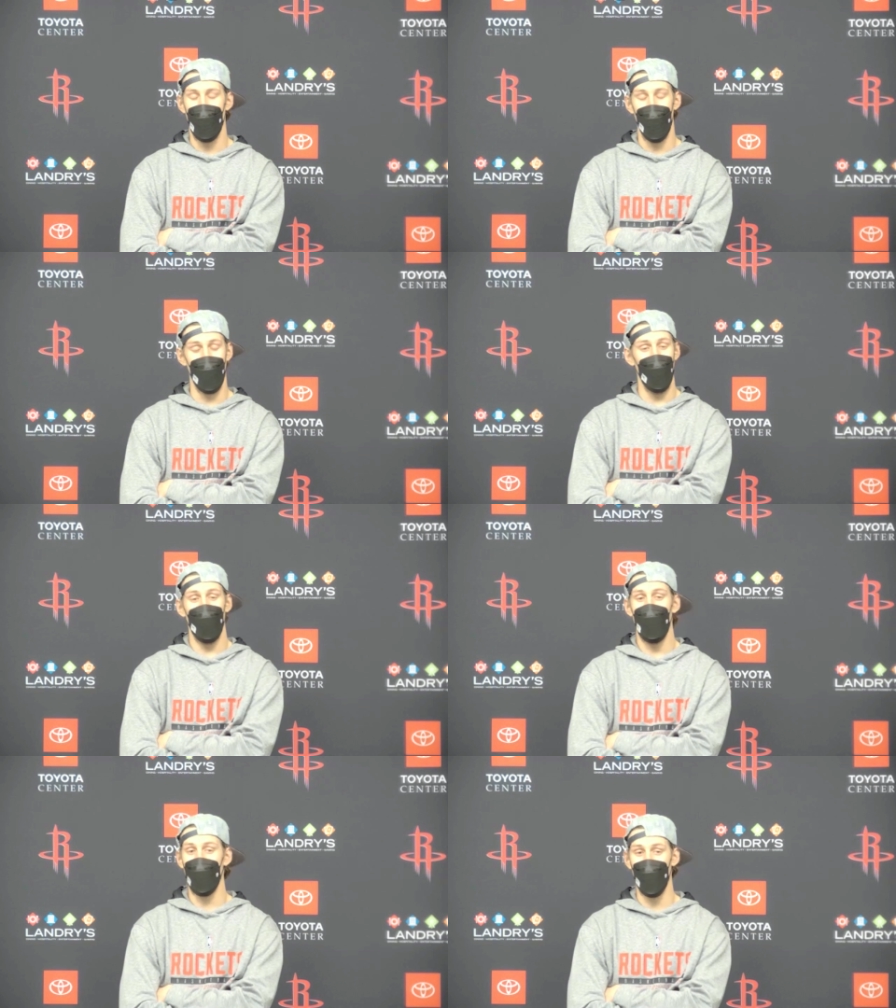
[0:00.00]
know, he's been
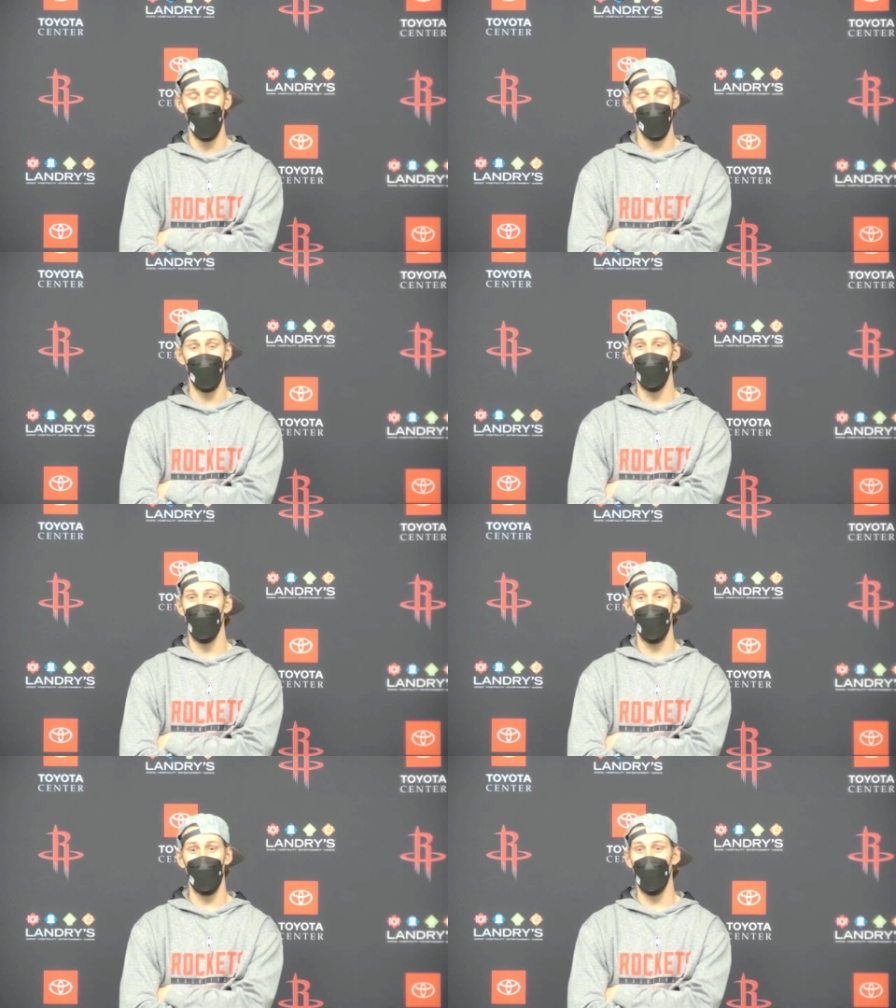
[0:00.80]
really good. He's
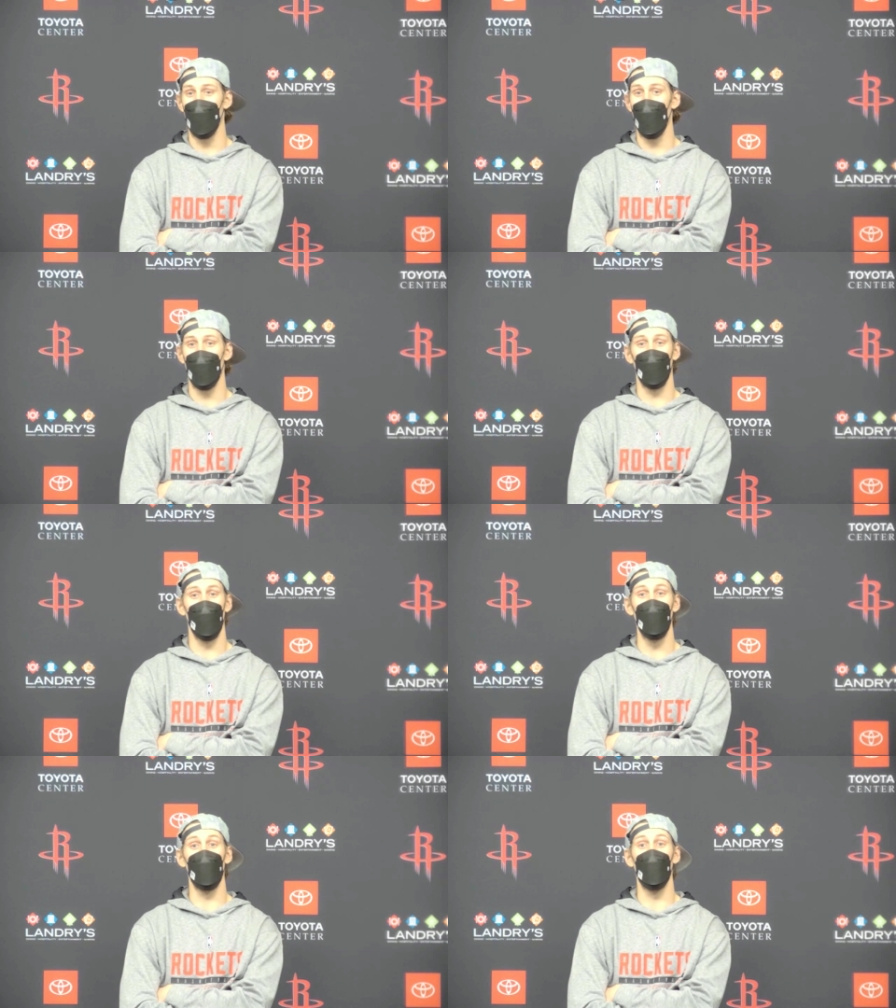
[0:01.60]
had some
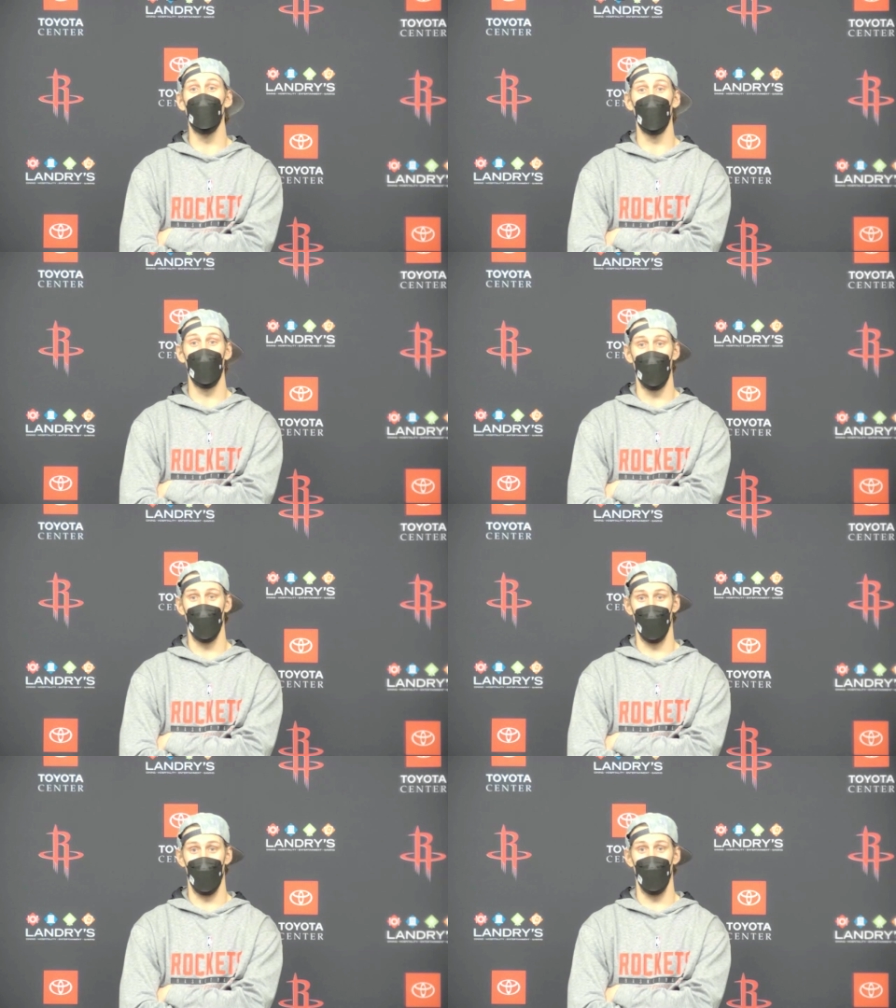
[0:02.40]
unbelievable games since
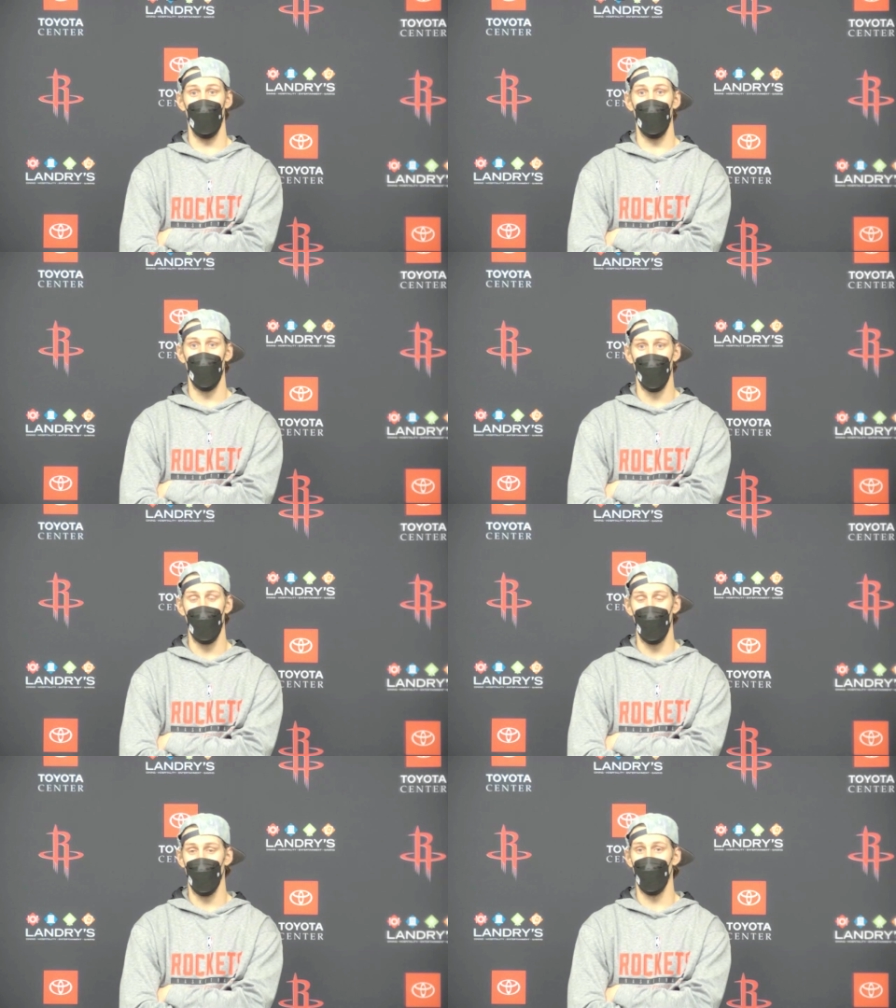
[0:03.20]
I've been here. I mean, his
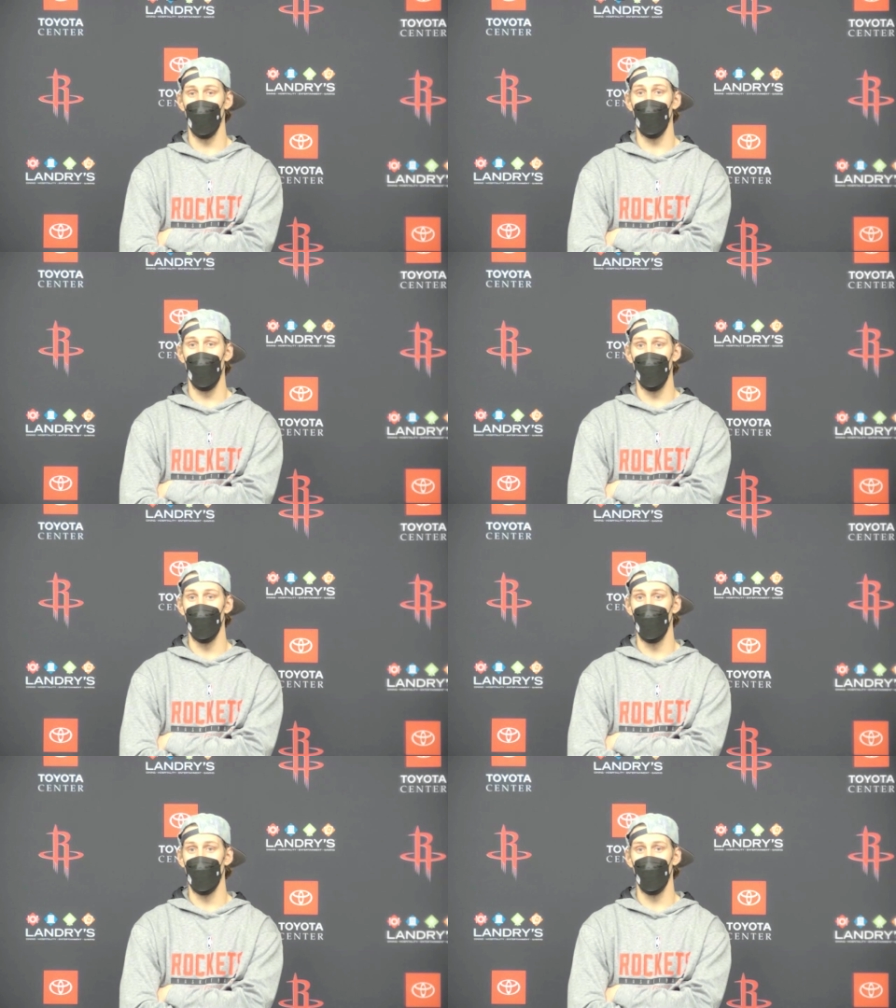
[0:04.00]
first game in
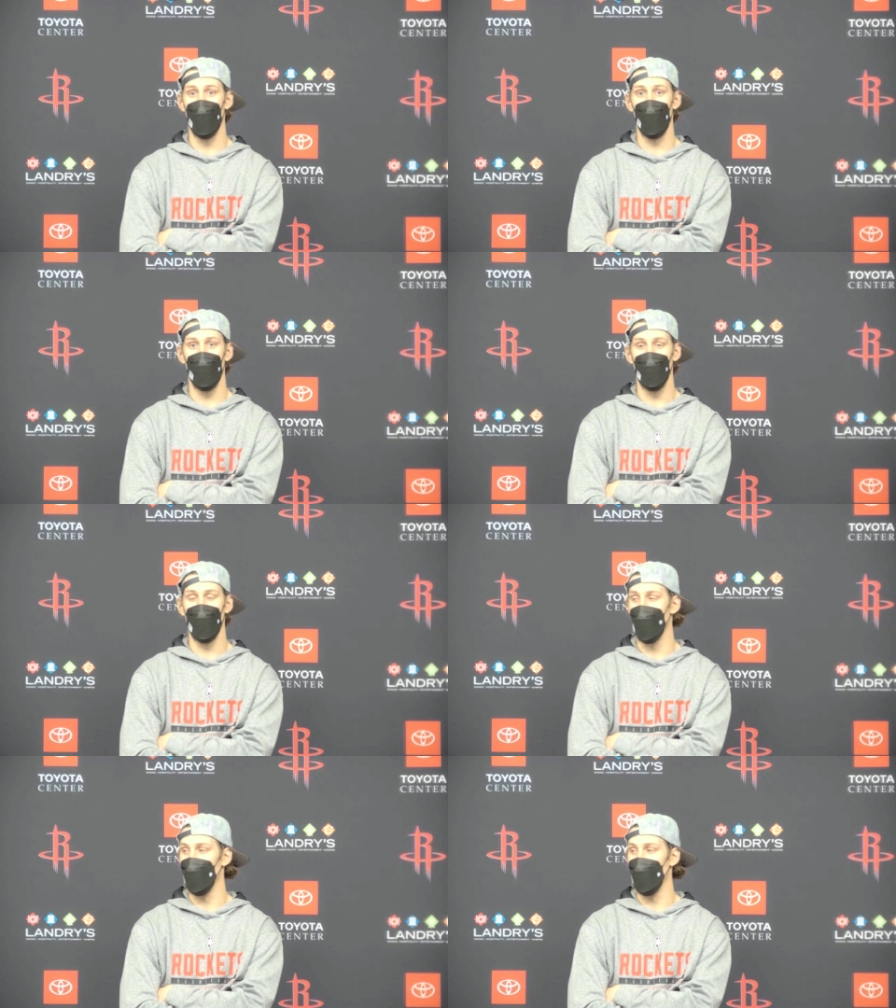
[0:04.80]
Minnesota, he was,